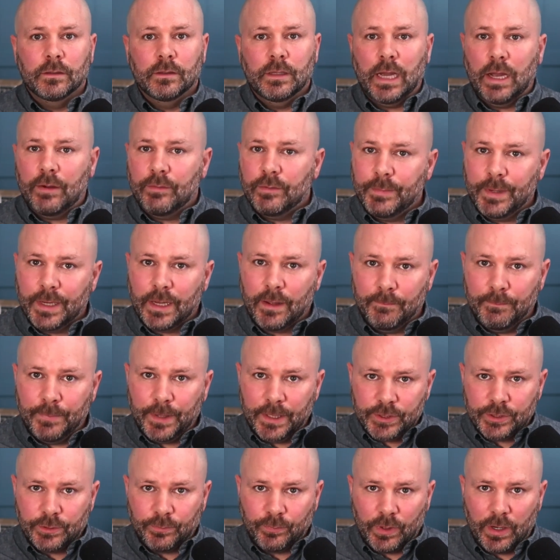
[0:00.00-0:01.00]
I would make a
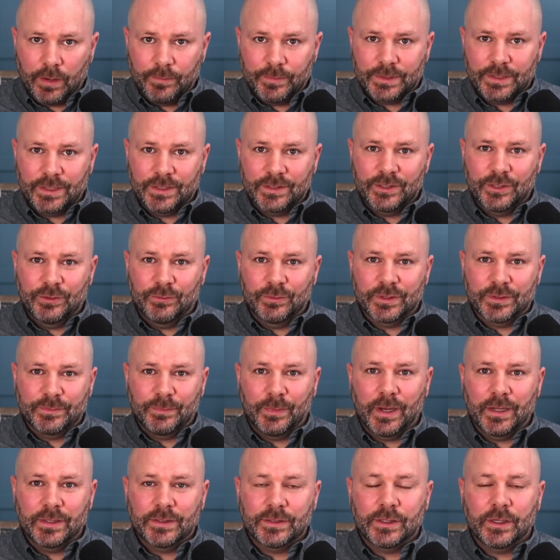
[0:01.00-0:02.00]
bunch of promises to a
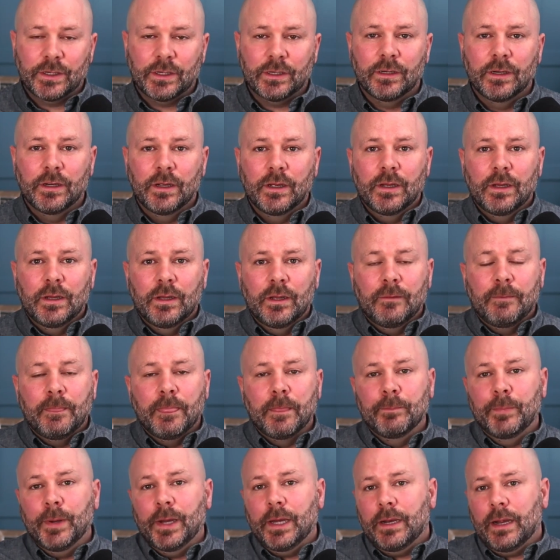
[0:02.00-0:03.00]
sponsor,
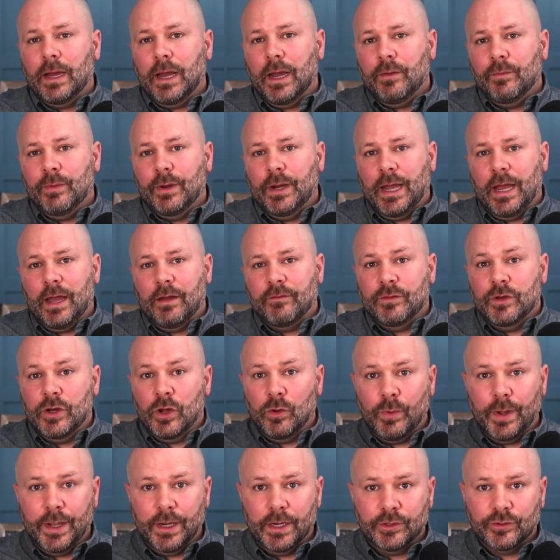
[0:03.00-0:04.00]
but I would have no
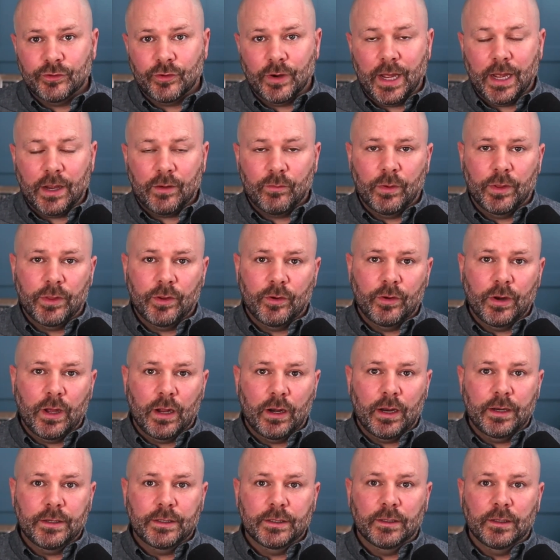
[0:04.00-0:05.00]
way to track whether or not
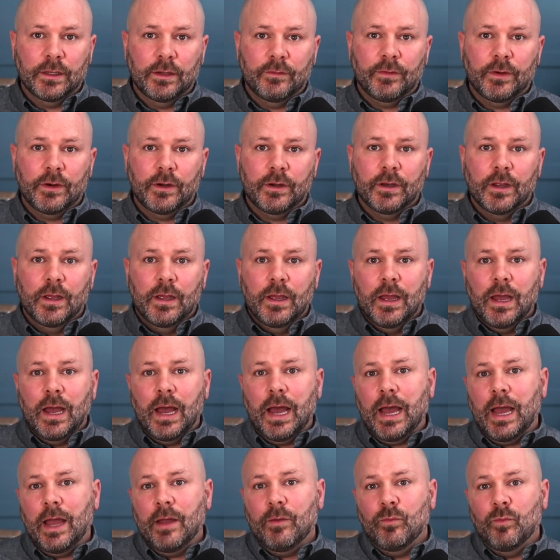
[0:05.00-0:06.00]
I delivered.
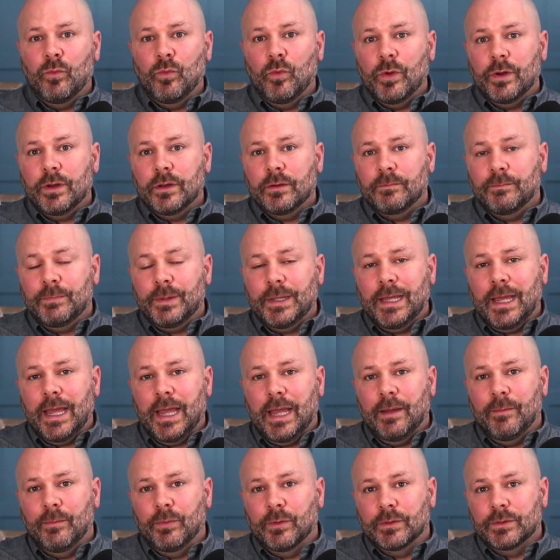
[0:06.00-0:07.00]
I wouldn't be
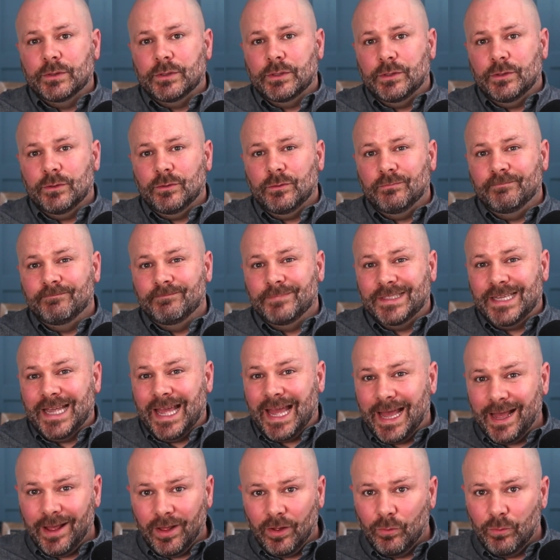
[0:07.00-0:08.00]
able to
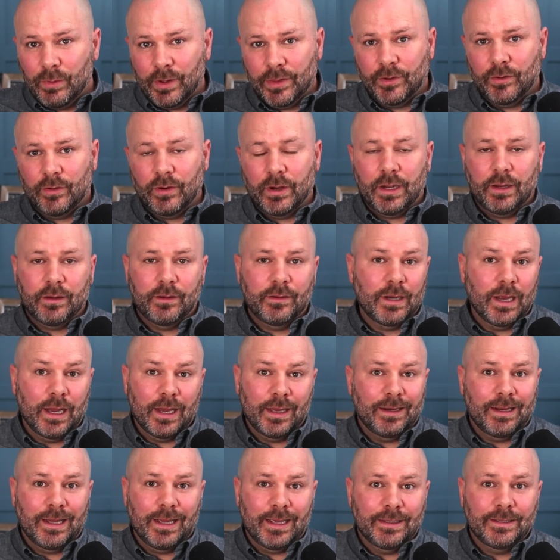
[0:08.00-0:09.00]
tell whether or
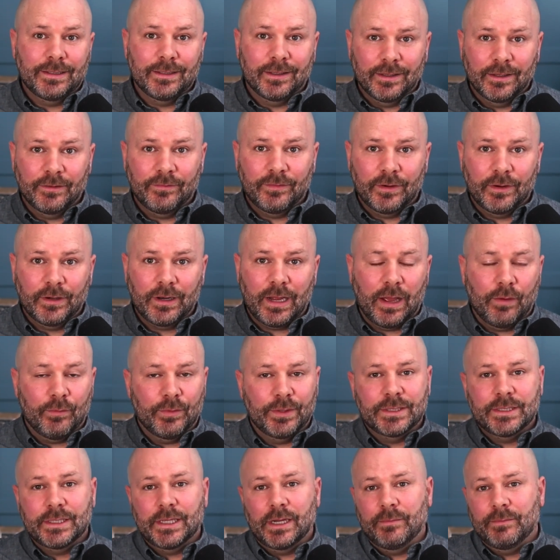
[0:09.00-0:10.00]
not I delivered. I would
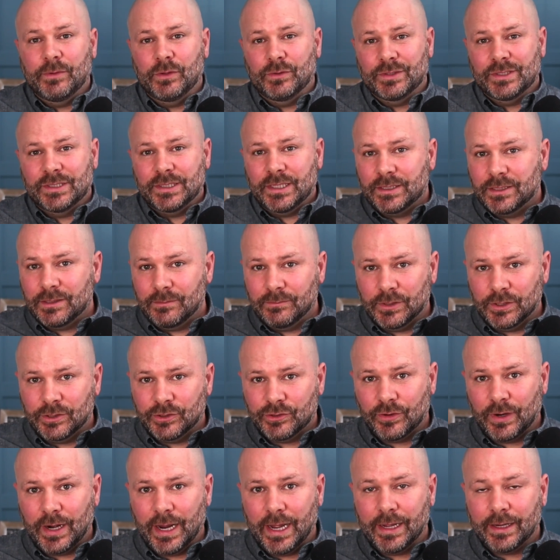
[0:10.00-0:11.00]
set up no system to
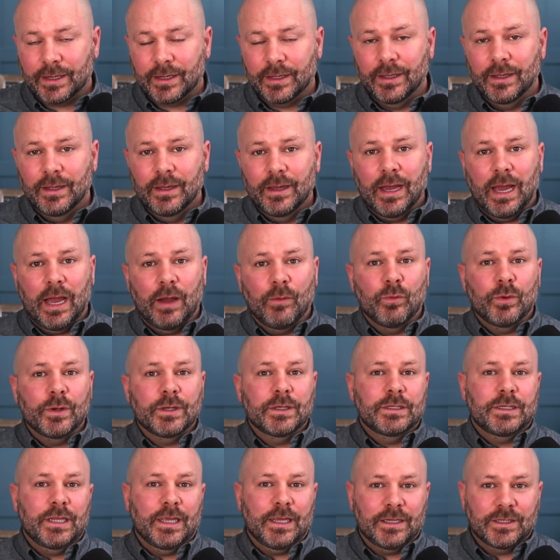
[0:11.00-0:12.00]
track. I
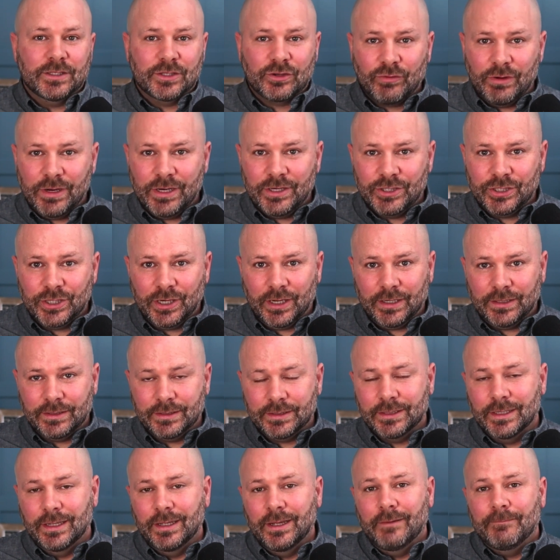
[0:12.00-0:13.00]
wouldn't take
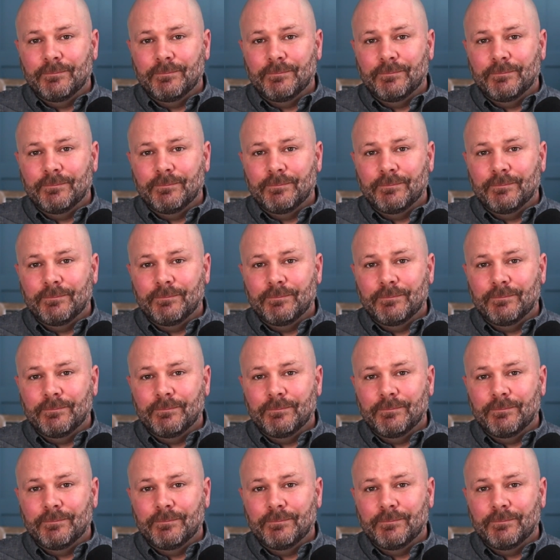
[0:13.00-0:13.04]
screenshots.